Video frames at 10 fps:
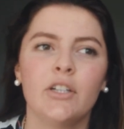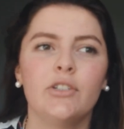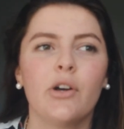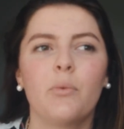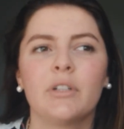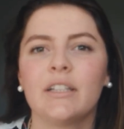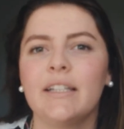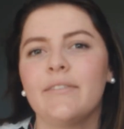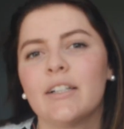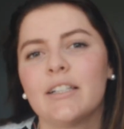You don't want to
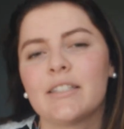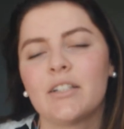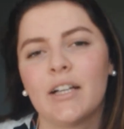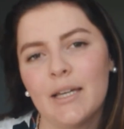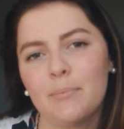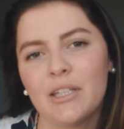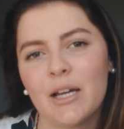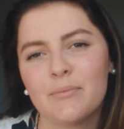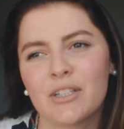leave it until 8 p.m.